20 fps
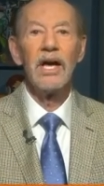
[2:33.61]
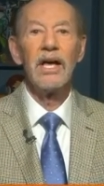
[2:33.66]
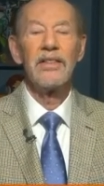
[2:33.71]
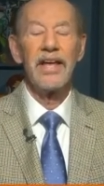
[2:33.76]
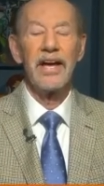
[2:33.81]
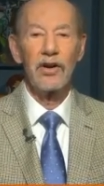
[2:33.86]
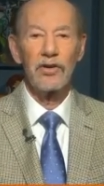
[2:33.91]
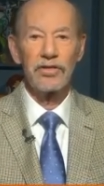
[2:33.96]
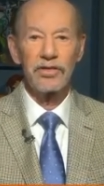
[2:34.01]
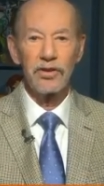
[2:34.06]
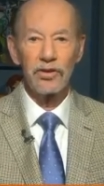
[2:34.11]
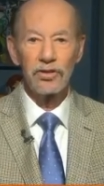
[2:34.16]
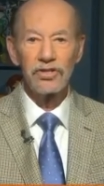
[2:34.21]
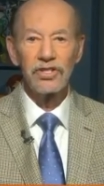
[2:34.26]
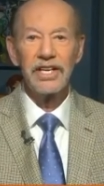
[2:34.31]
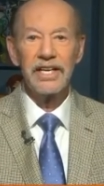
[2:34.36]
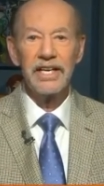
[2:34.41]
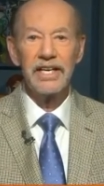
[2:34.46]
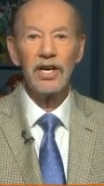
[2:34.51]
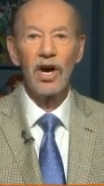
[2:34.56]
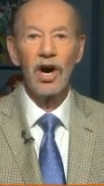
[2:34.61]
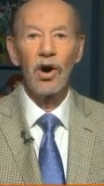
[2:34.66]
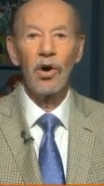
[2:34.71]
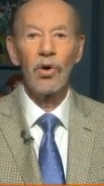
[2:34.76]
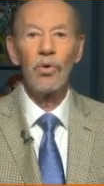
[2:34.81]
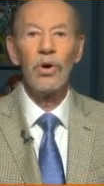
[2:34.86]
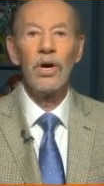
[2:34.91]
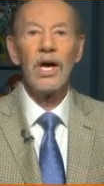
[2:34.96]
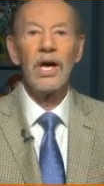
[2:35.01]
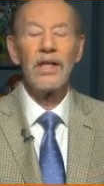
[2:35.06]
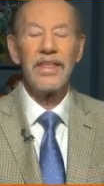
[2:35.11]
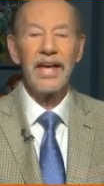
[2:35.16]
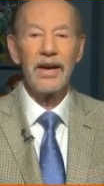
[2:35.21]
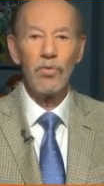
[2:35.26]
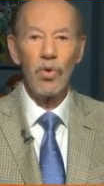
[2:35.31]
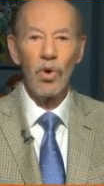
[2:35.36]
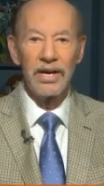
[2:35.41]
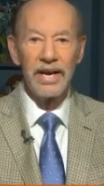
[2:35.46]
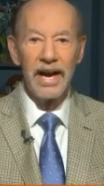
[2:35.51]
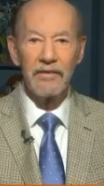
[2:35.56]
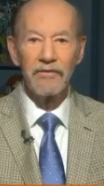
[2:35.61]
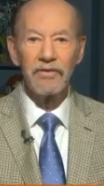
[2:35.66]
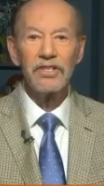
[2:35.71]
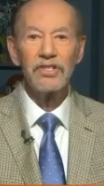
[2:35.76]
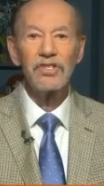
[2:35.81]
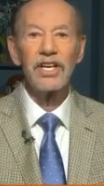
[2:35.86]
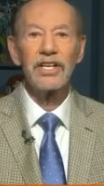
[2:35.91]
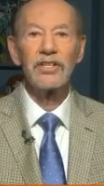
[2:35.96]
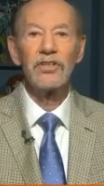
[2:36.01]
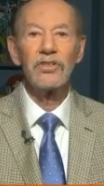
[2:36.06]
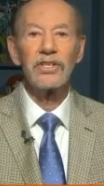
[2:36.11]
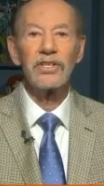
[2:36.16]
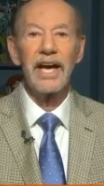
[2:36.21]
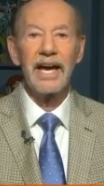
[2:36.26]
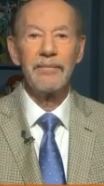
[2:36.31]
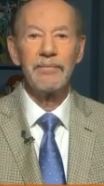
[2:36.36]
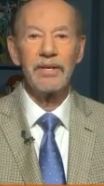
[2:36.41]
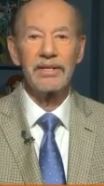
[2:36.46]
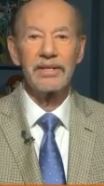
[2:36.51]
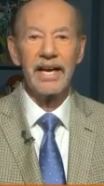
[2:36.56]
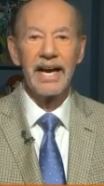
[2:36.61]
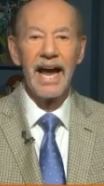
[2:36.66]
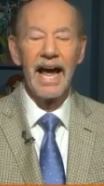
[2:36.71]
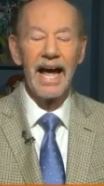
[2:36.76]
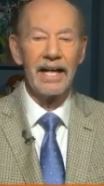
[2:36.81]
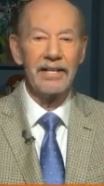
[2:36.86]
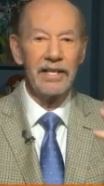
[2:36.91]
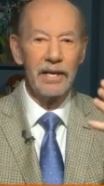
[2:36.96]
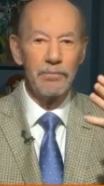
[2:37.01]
They are 13 and 0. They won every single game that they had.